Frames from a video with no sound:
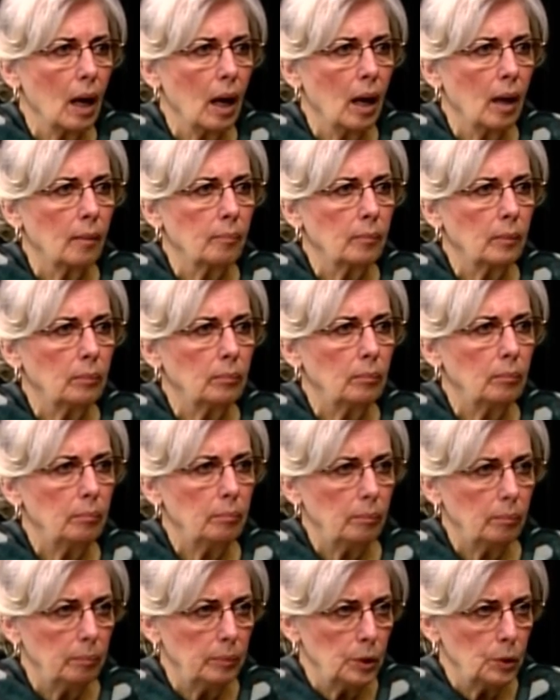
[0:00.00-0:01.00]
um,
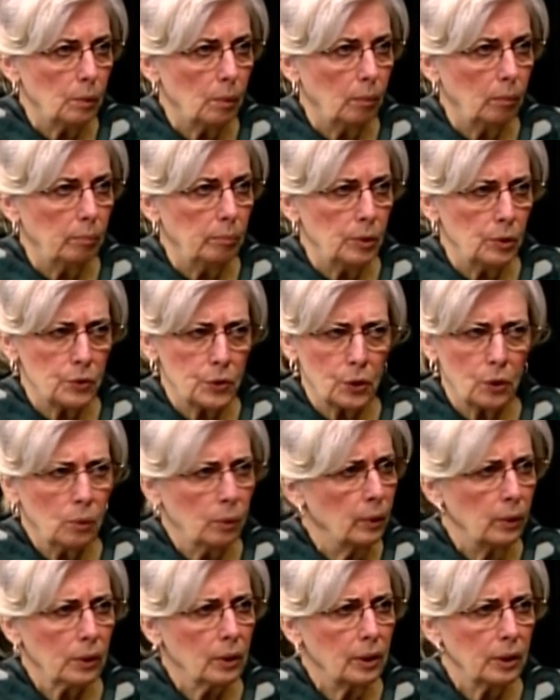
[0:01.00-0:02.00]
mu musical
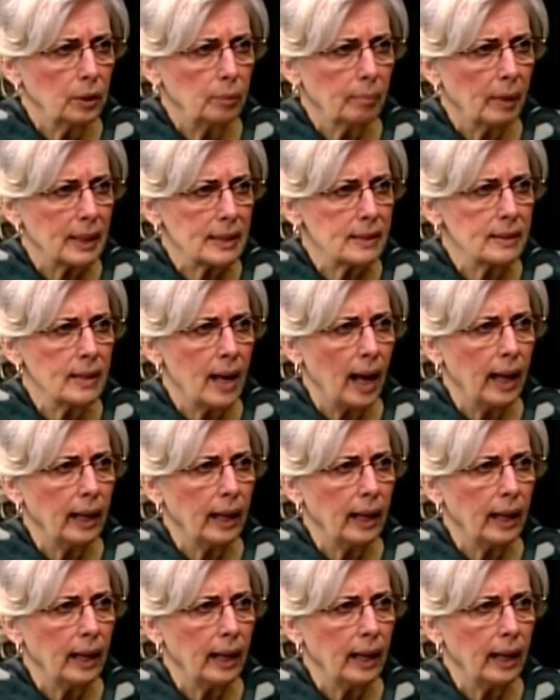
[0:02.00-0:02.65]
work? Must Pretty not.